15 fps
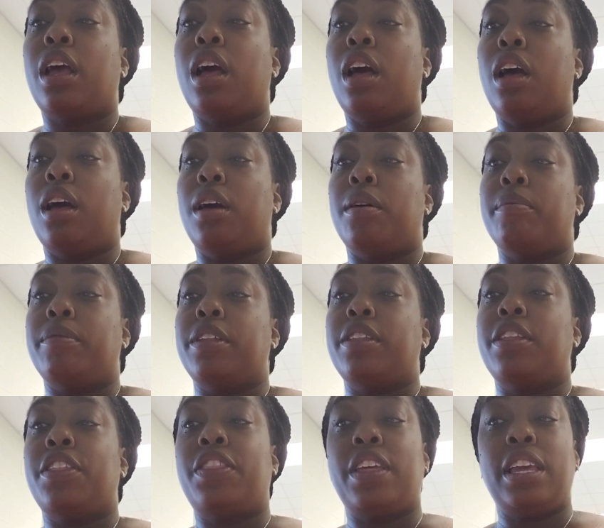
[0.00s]
Then
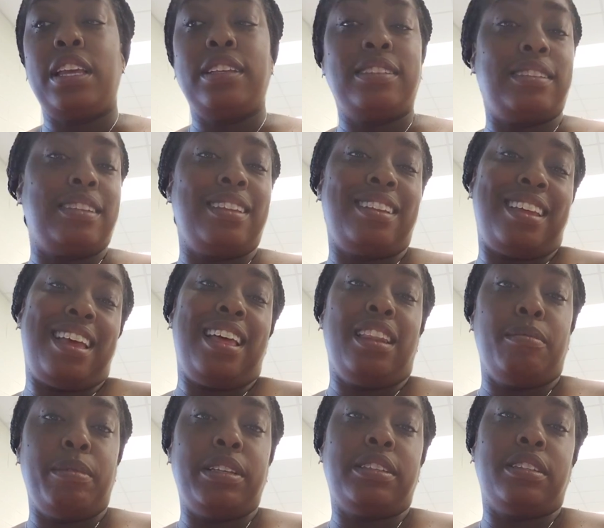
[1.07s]
the things and the
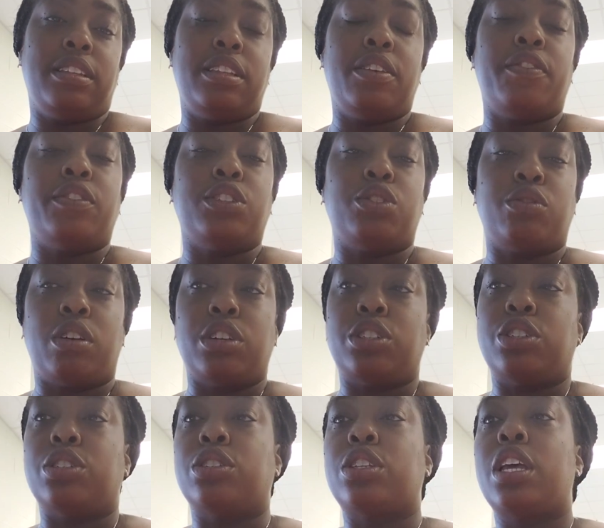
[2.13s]
elements and the different
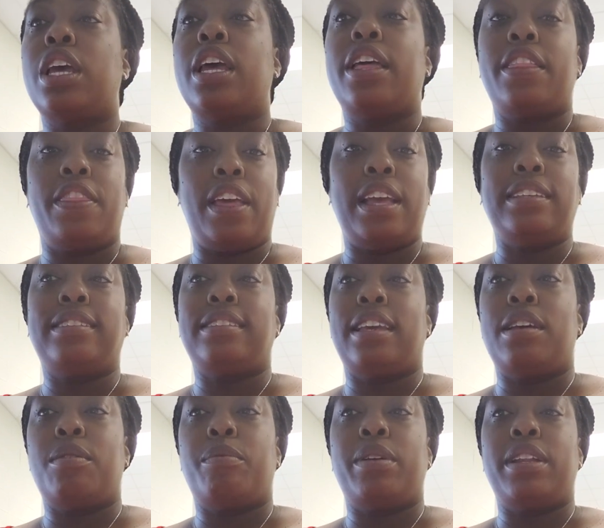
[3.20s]
structures that
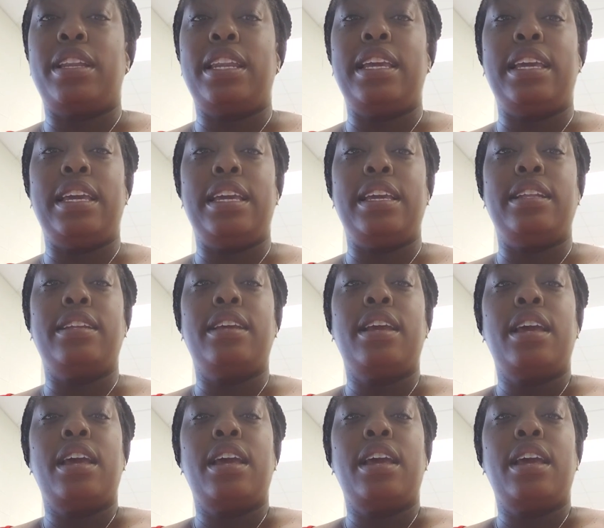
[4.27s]
Sam would need